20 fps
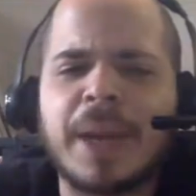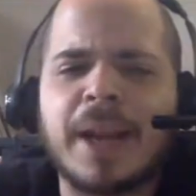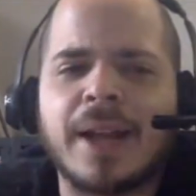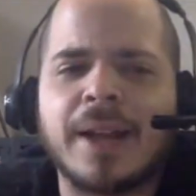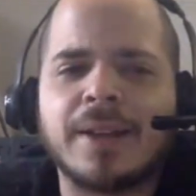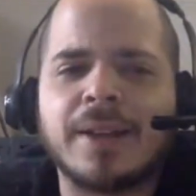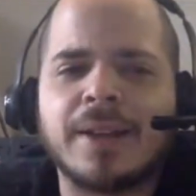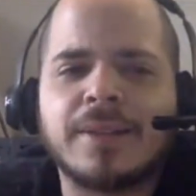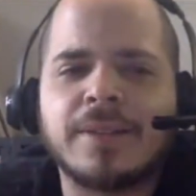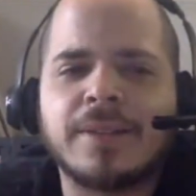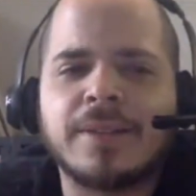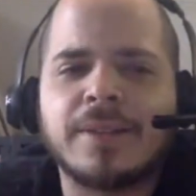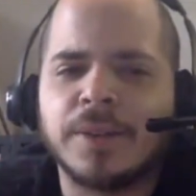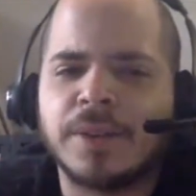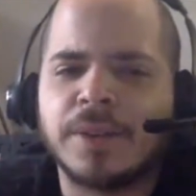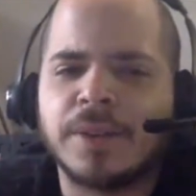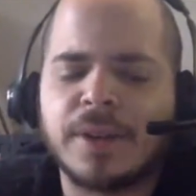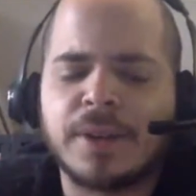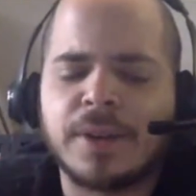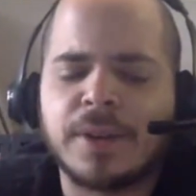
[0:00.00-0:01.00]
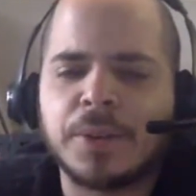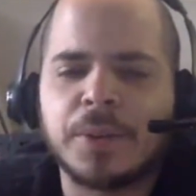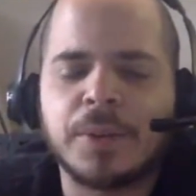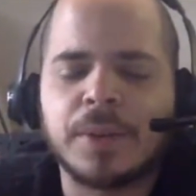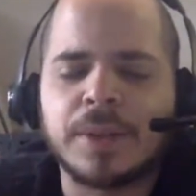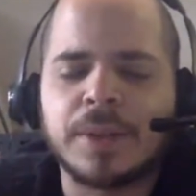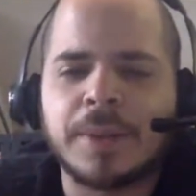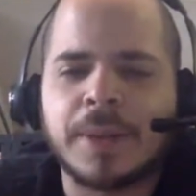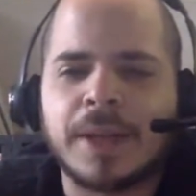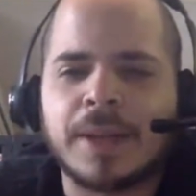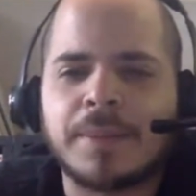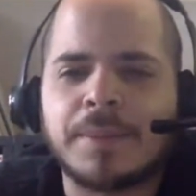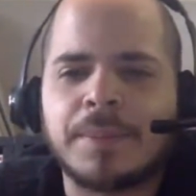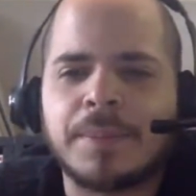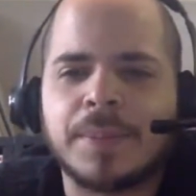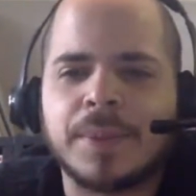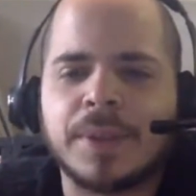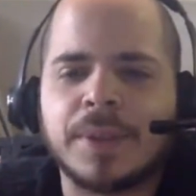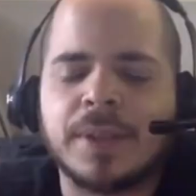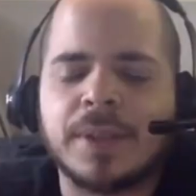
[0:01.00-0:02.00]
bad. No, they're totally bad.
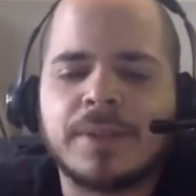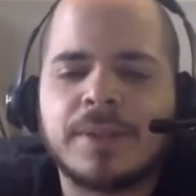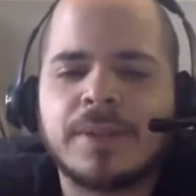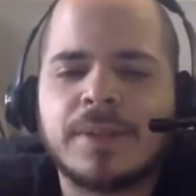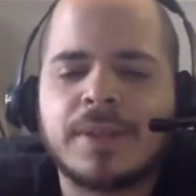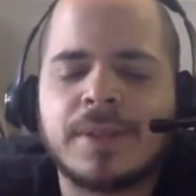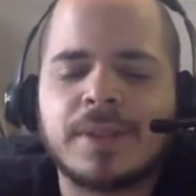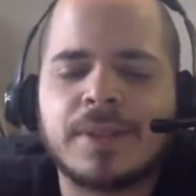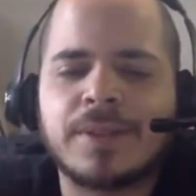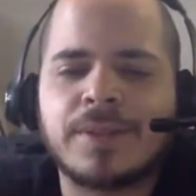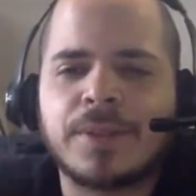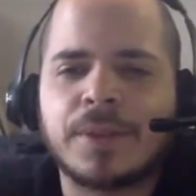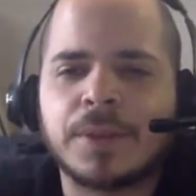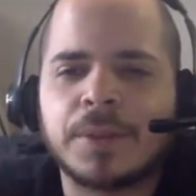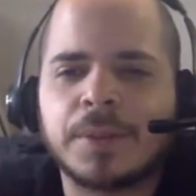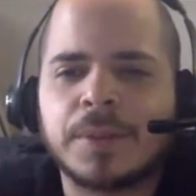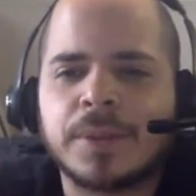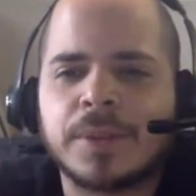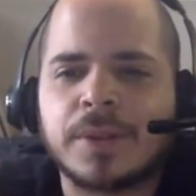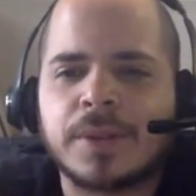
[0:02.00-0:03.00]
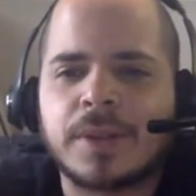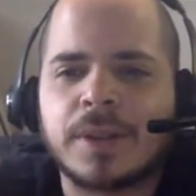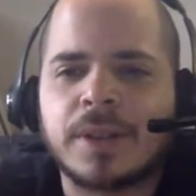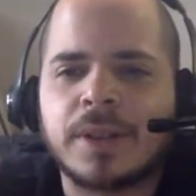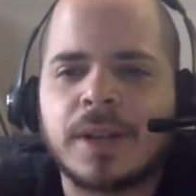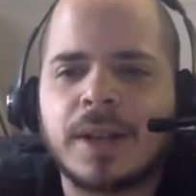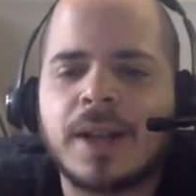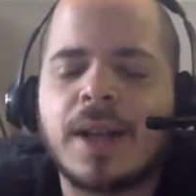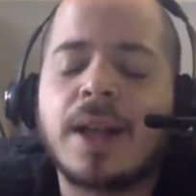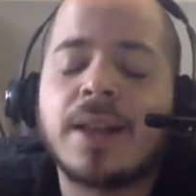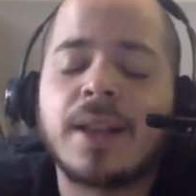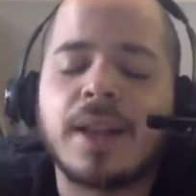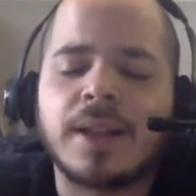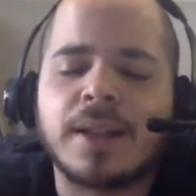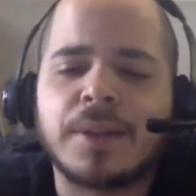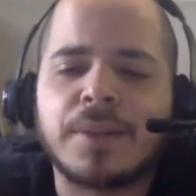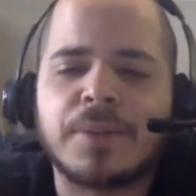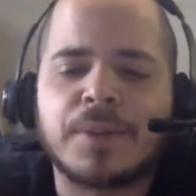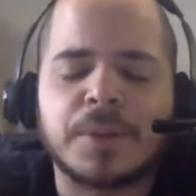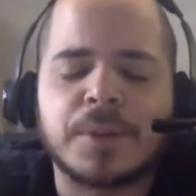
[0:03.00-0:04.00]
But uh, the first one's all right. I
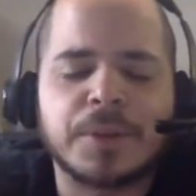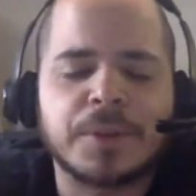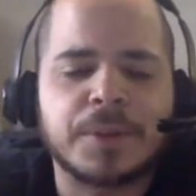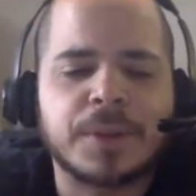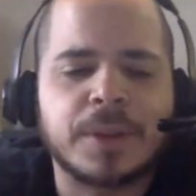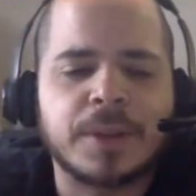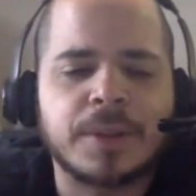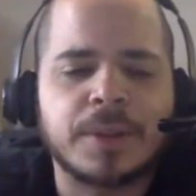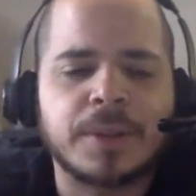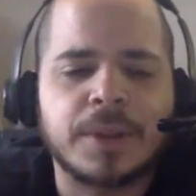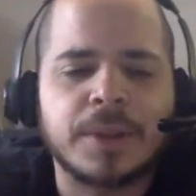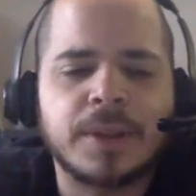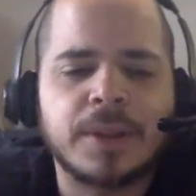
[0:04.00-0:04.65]
like the first one